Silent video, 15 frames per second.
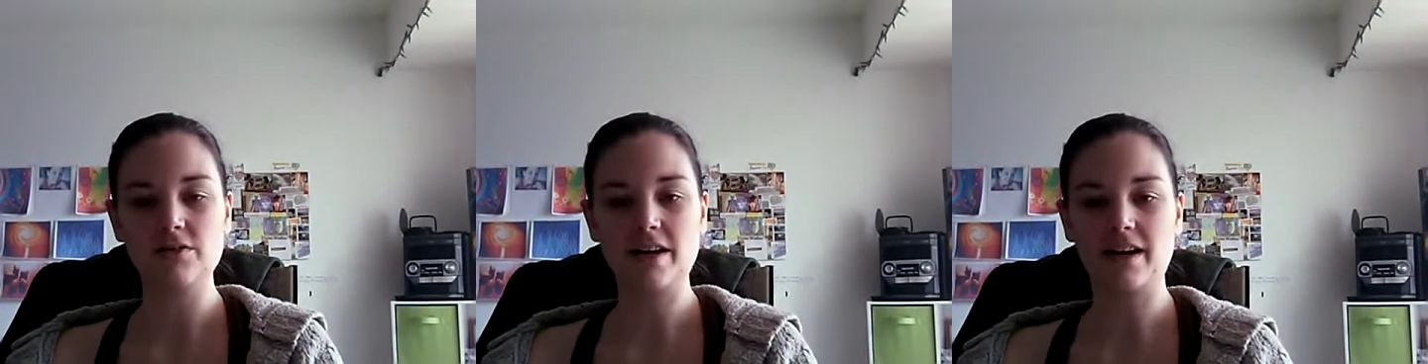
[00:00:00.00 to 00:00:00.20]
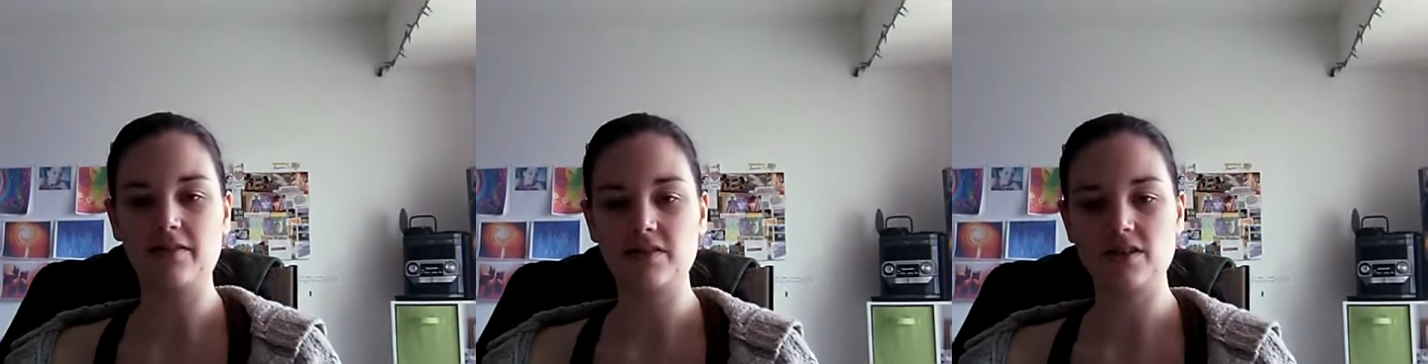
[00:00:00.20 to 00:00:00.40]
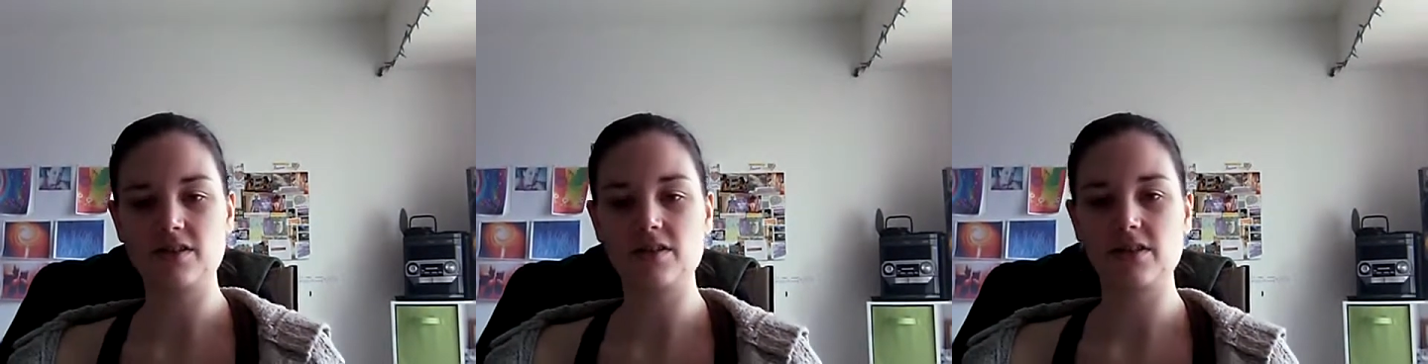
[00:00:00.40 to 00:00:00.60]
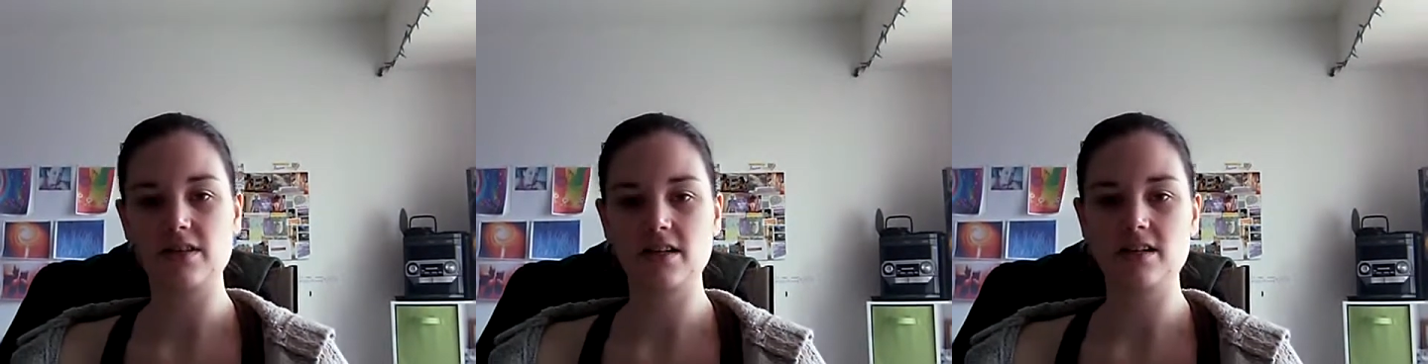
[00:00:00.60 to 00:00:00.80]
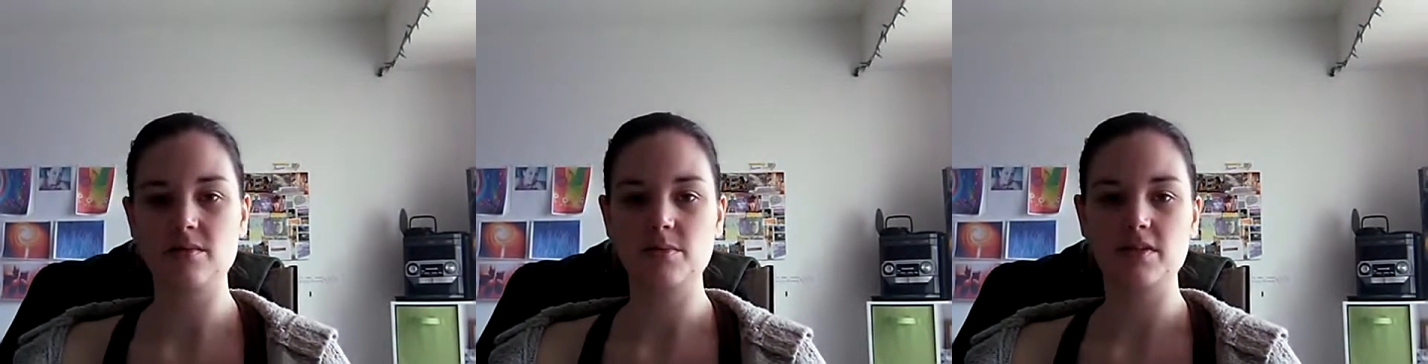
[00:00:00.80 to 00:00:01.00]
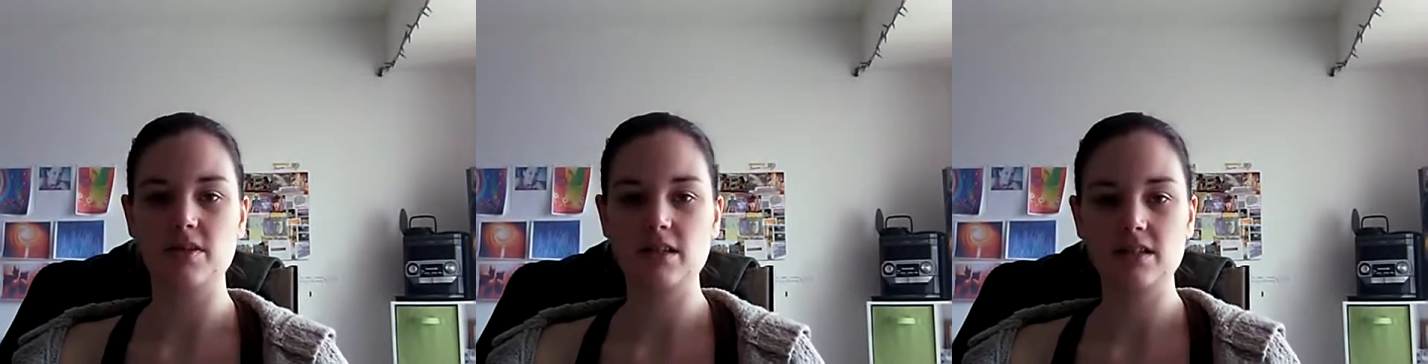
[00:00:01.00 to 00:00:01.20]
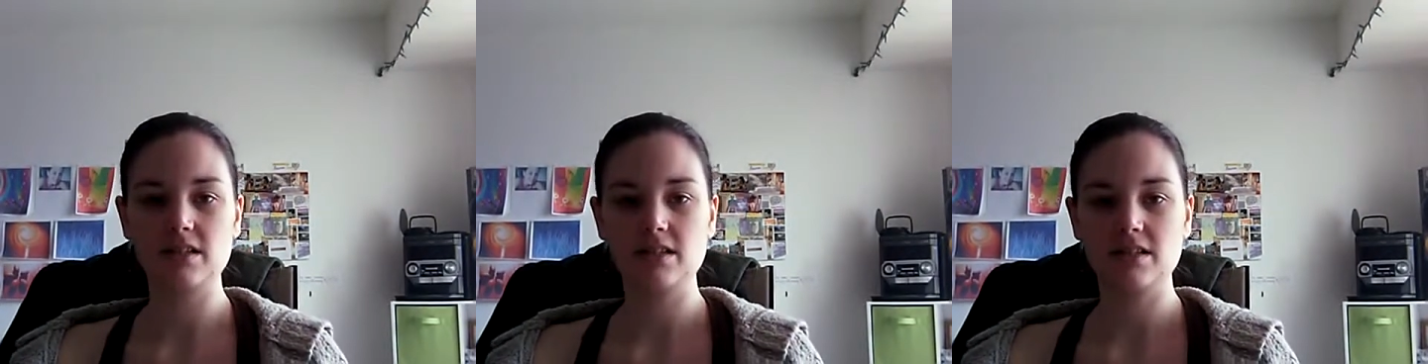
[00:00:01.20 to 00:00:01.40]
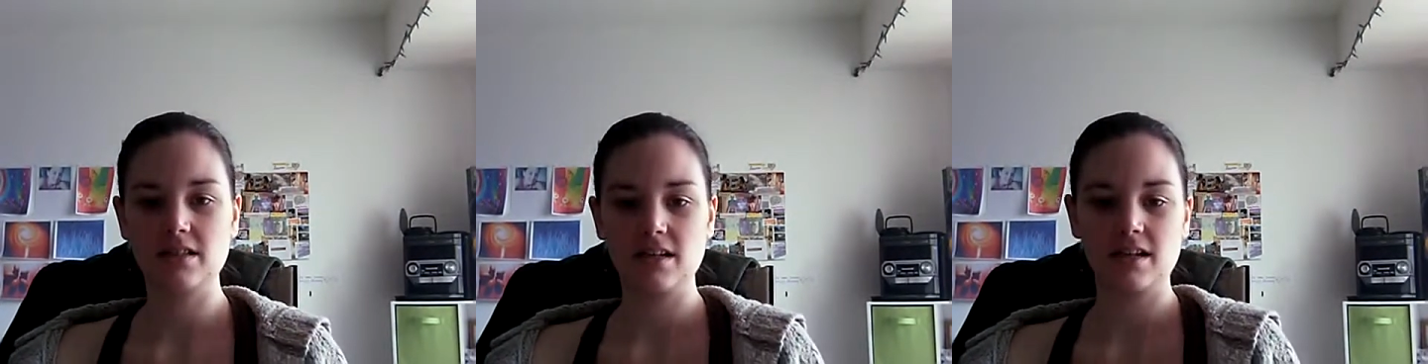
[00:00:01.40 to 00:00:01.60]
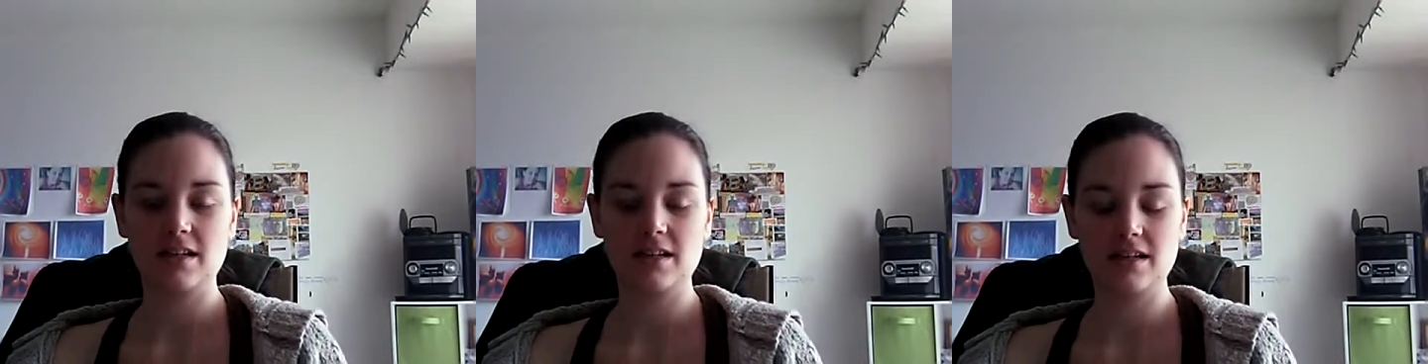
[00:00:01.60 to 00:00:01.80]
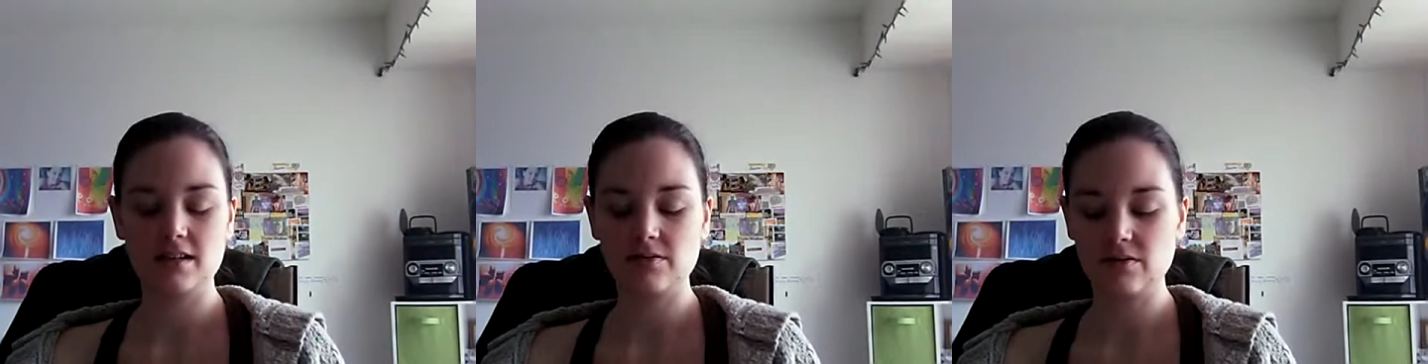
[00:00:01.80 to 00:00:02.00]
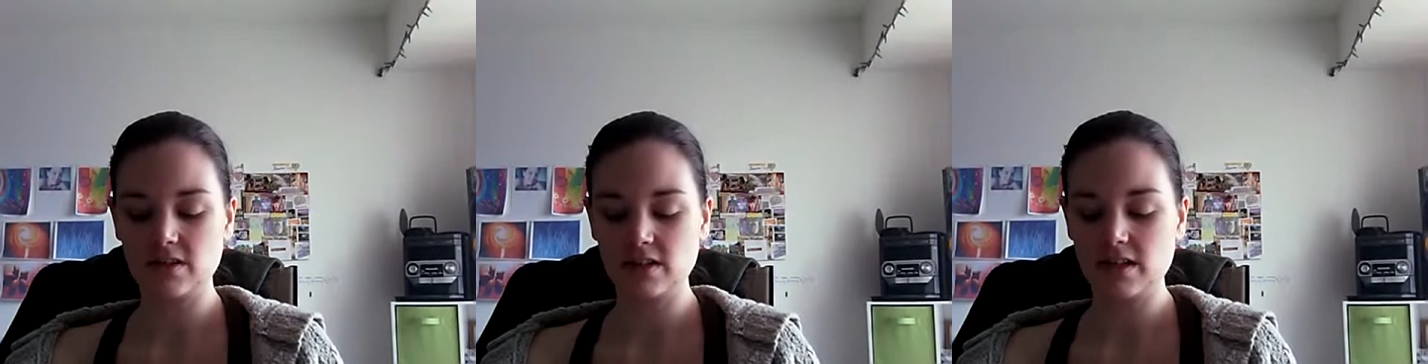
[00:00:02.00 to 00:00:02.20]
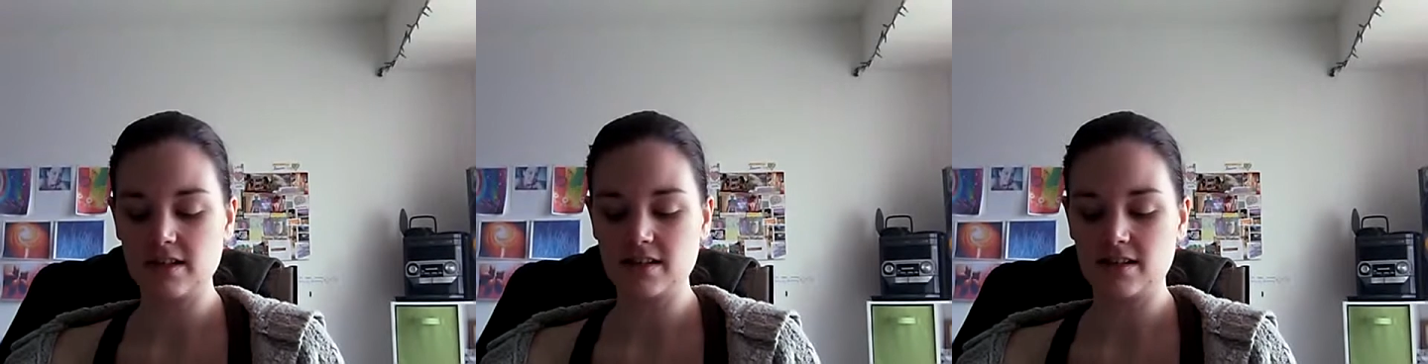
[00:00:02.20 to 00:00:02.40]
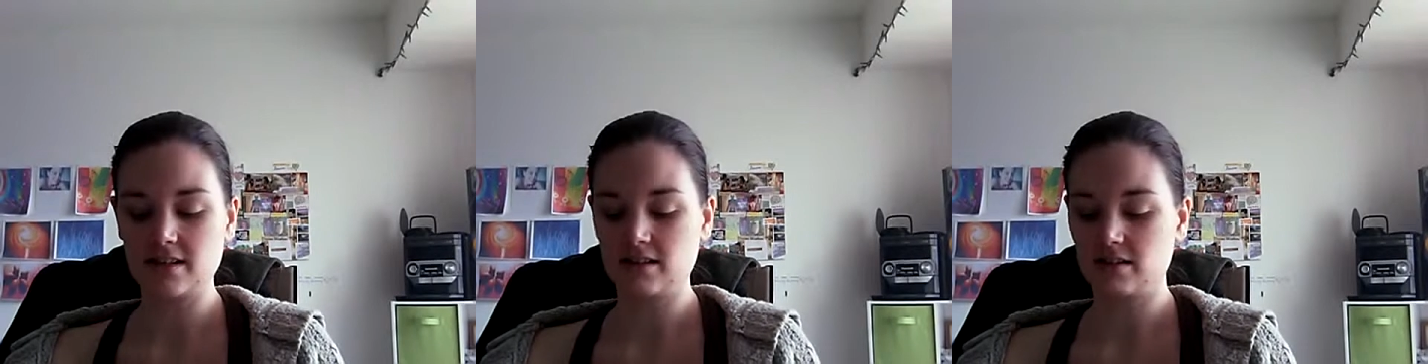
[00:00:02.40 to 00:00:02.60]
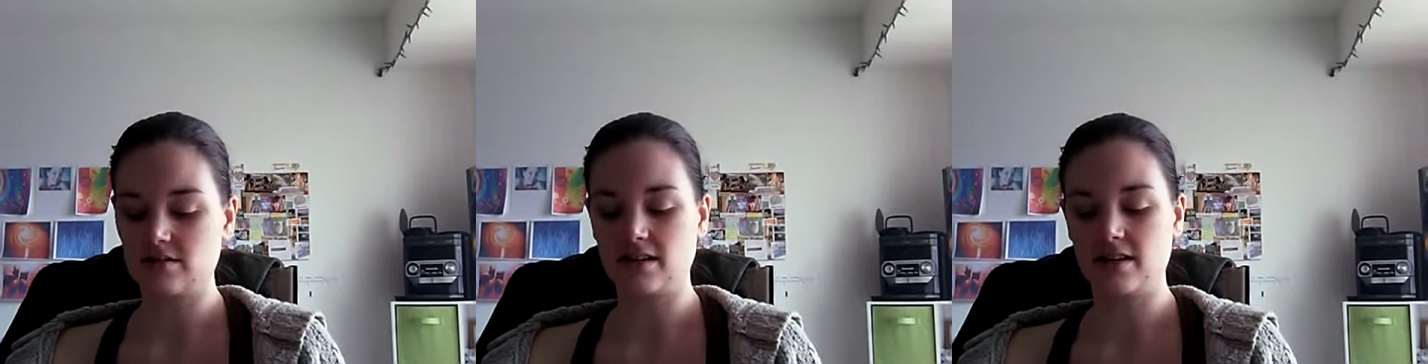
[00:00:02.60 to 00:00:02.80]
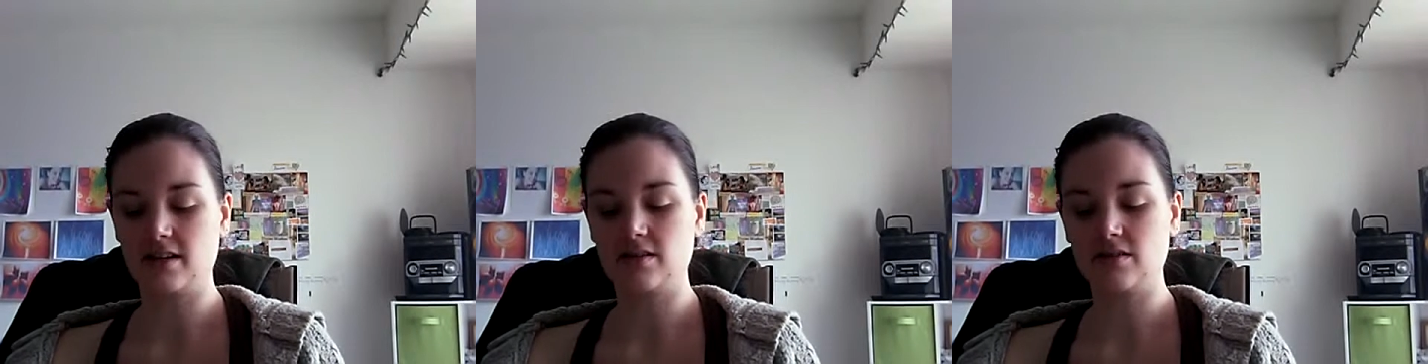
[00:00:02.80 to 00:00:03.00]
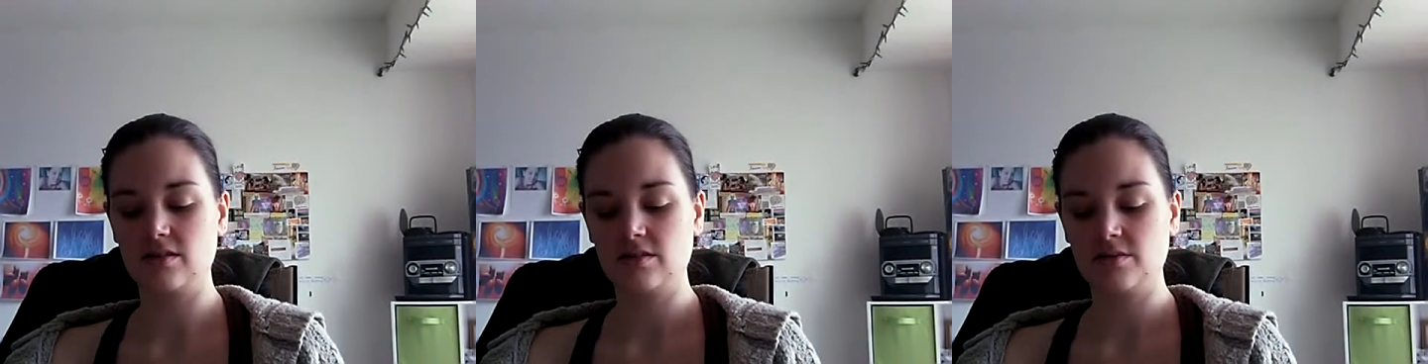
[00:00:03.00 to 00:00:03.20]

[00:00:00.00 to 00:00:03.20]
have to understand empathy, and I didn't realize that until now,